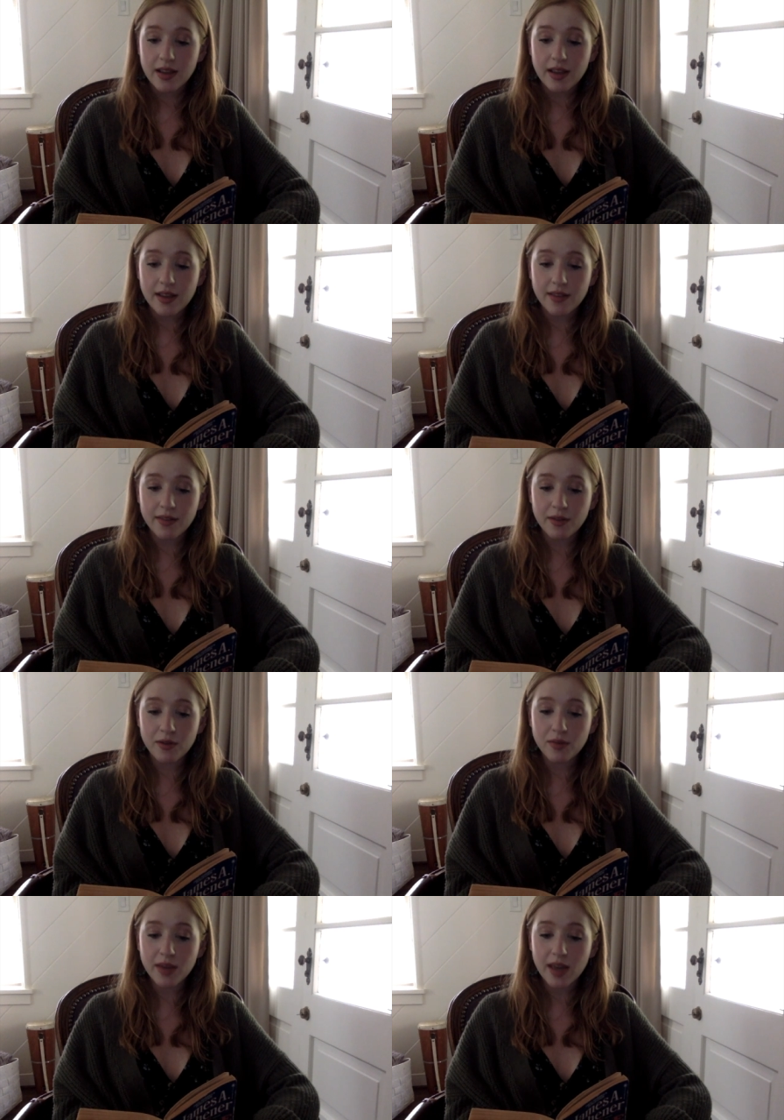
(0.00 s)
He
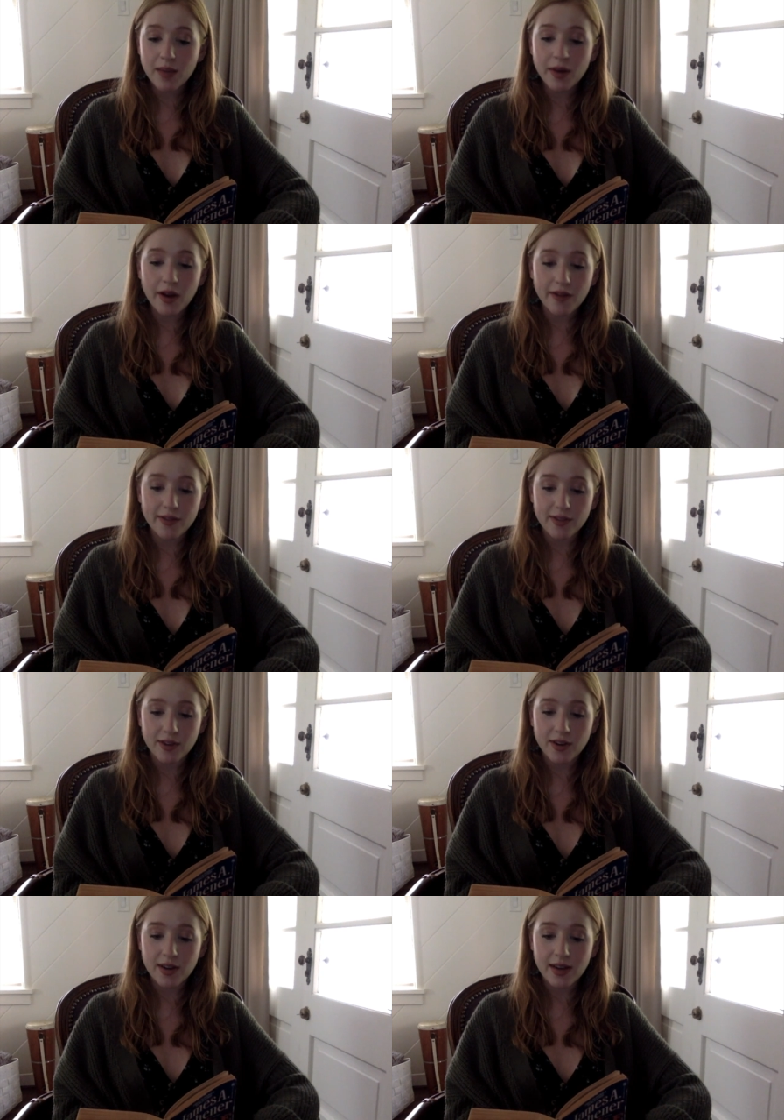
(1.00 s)
soon became an
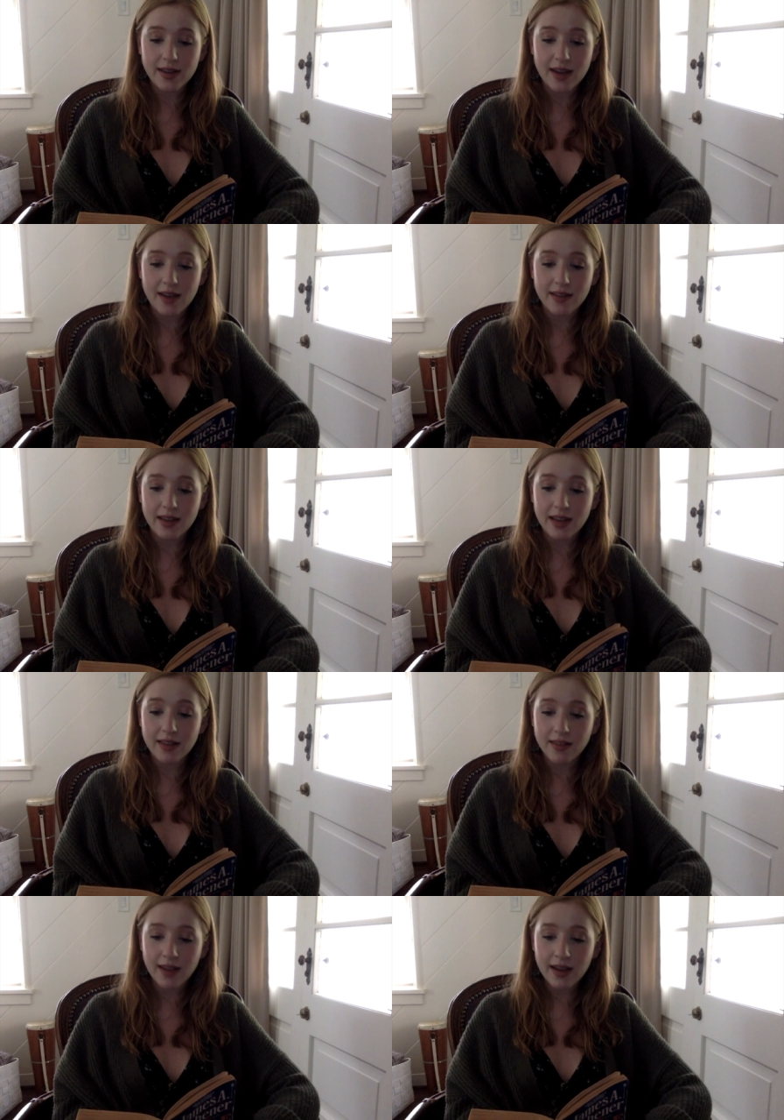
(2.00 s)
officer, and as an
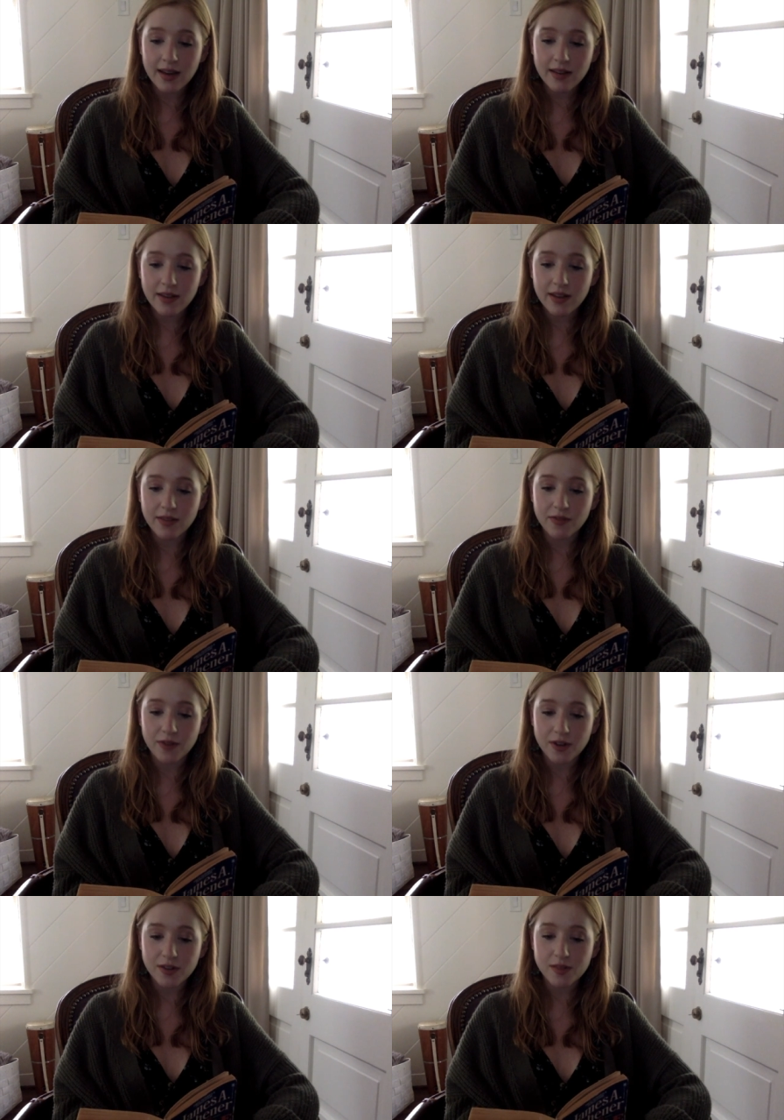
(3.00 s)
ensign in his
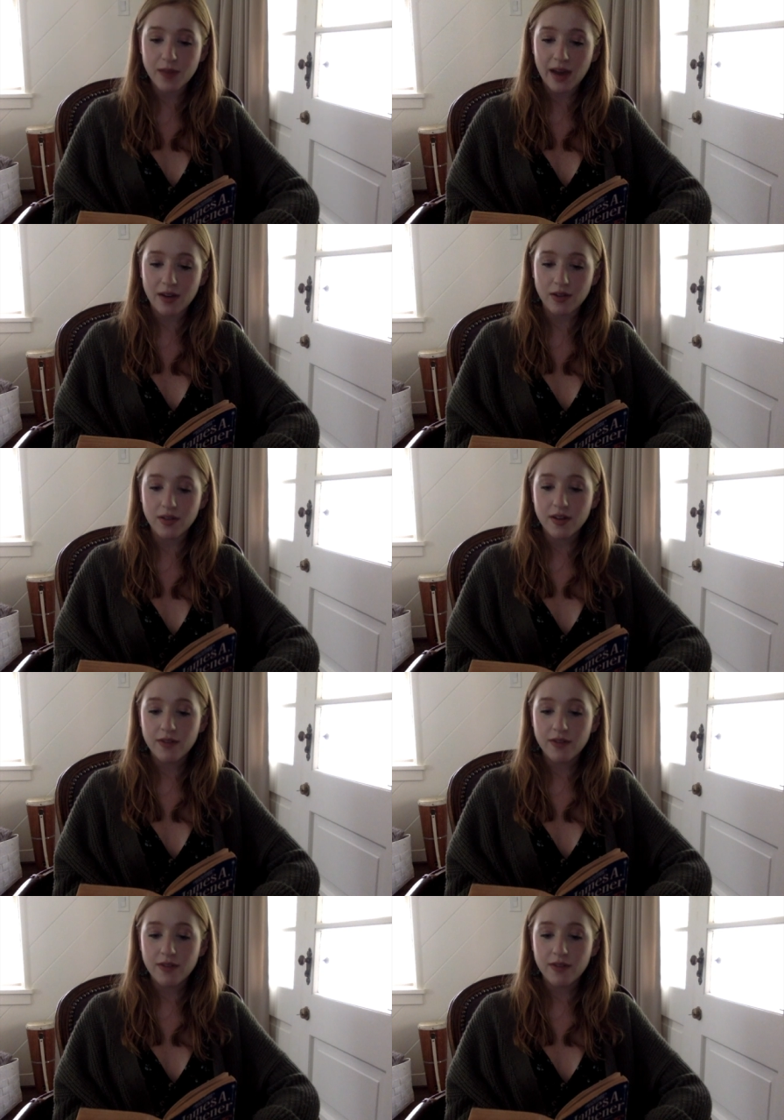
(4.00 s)
first battle,